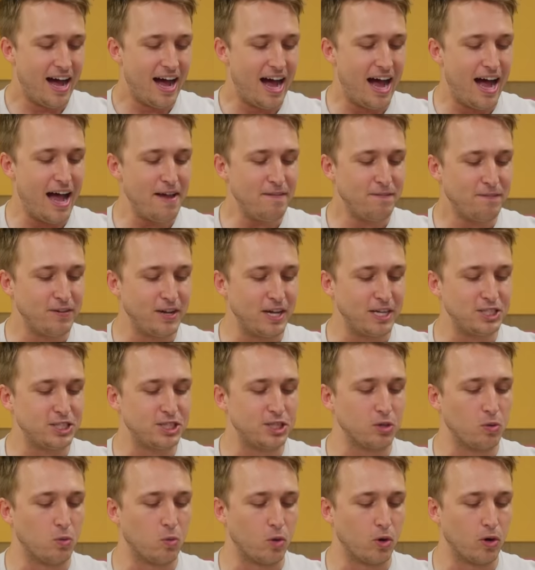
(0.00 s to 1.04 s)
I flushed
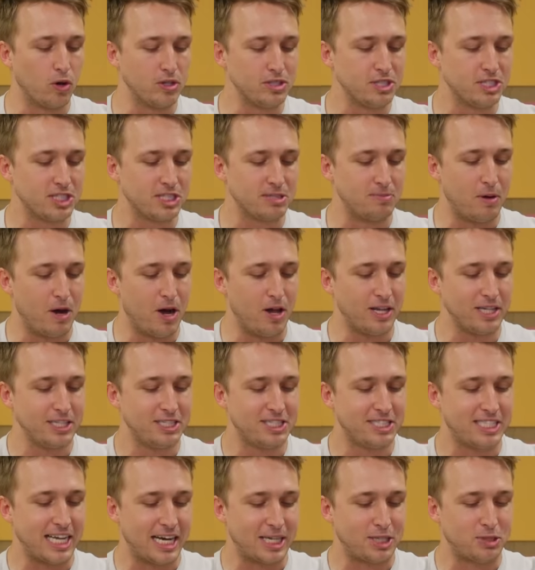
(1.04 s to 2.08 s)
the world's
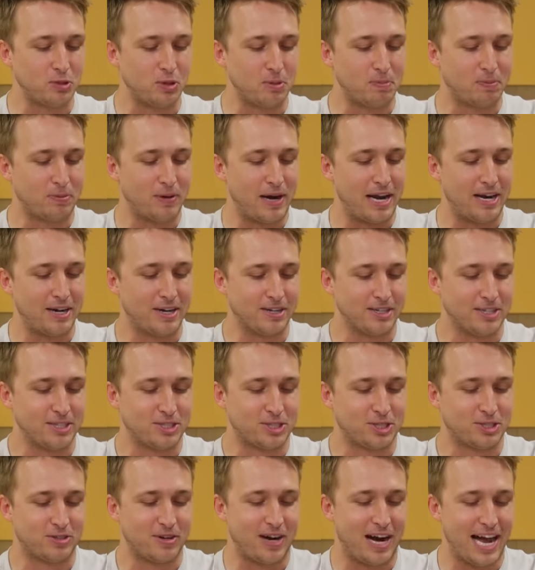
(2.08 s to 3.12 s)
smallest sexual predator to
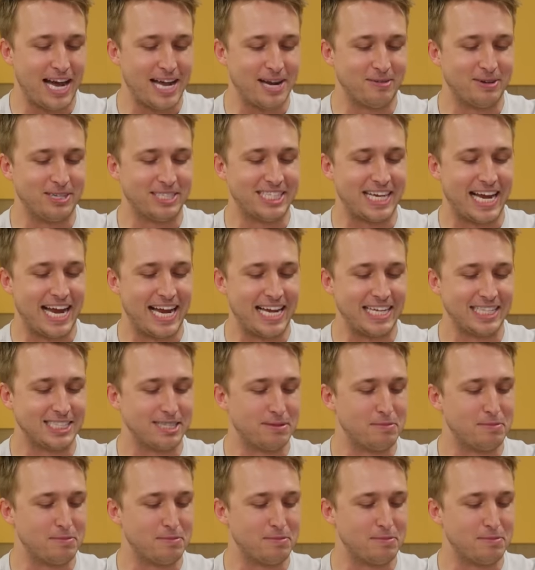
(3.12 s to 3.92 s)
try and retain